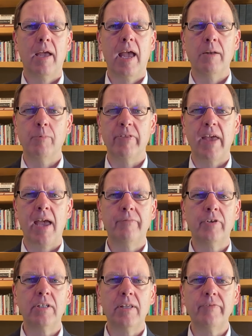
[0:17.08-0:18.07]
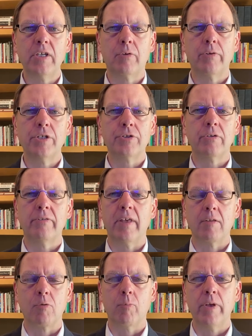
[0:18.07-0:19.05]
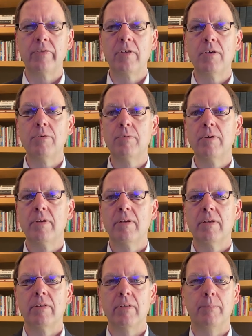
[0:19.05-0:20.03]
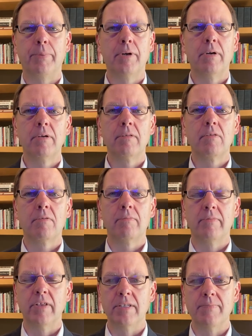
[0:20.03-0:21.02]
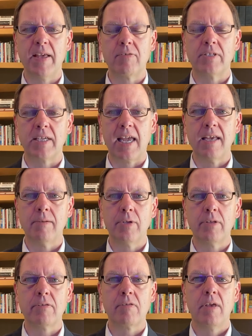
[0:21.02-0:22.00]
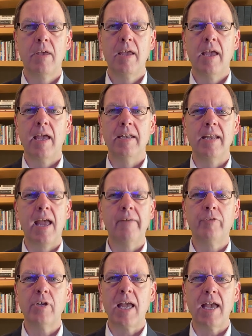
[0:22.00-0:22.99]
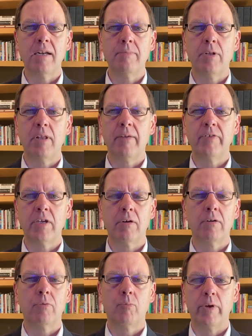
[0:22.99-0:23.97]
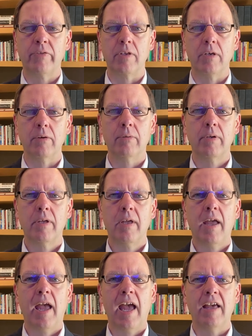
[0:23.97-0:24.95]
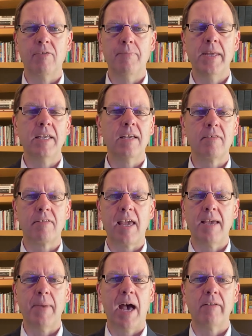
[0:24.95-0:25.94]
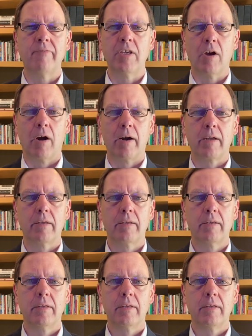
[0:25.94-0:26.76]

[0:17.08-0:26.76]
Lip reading: and with every living creature that is with you, the birds, the domestic animals, and every animal of the earth with you, as many as came out of the ark.